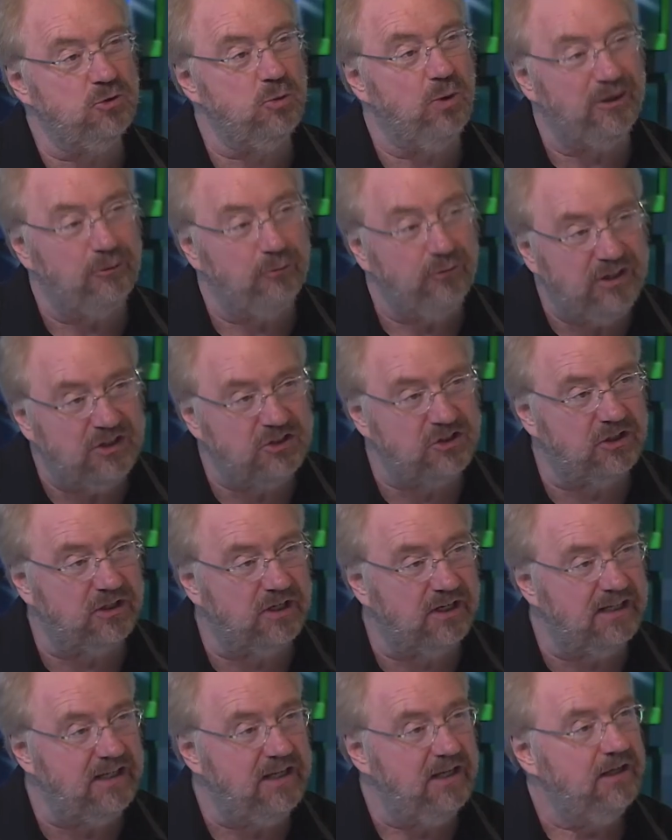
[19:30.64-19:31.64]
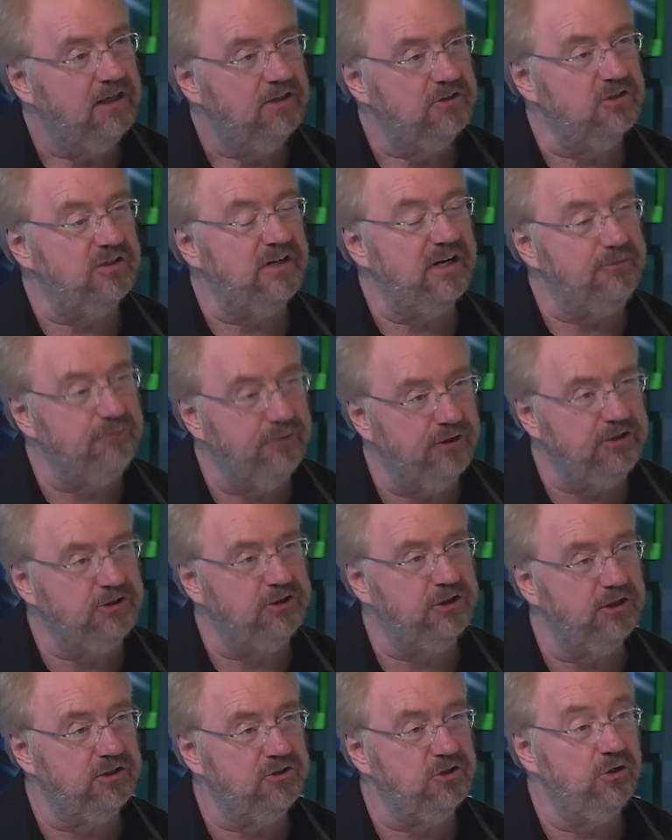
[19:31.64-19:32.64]
quite recently, Sir Dave
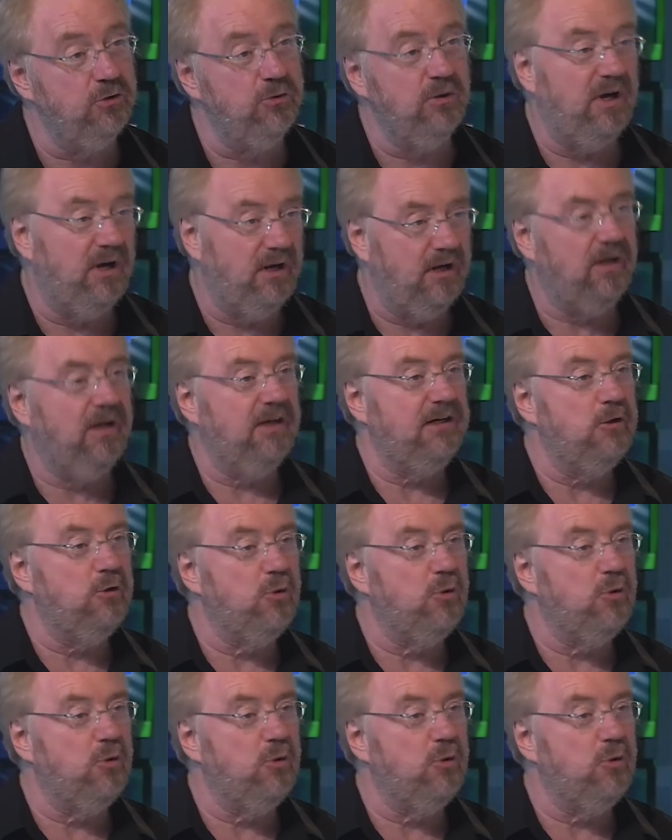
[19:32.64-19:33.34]
Richards, who I know